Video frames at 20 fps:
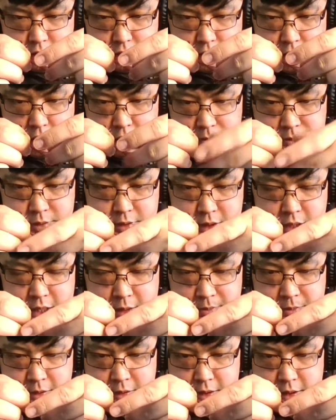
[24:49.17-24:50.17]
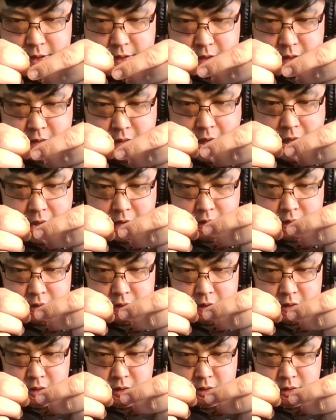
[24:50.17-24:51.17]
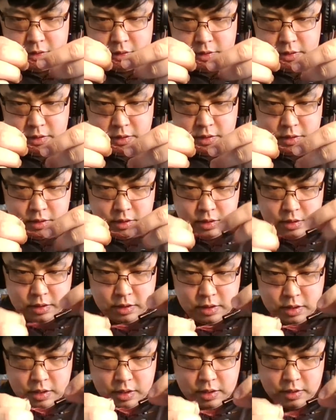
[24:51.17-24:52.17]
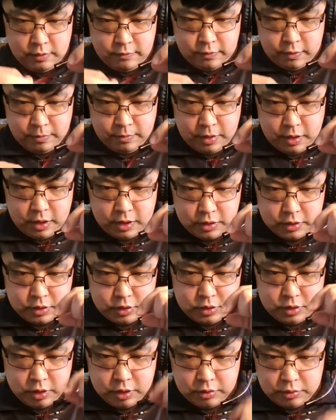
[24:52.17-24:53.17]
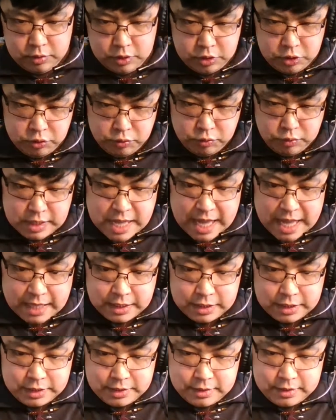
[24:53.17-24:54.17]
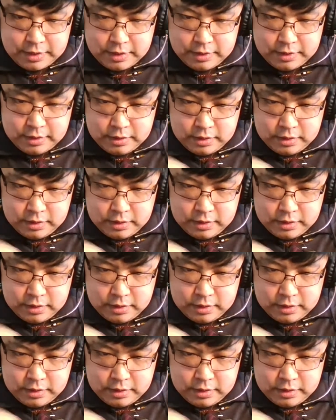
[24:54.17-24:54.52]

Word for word: helps keep the hackle from being, you know, too dense.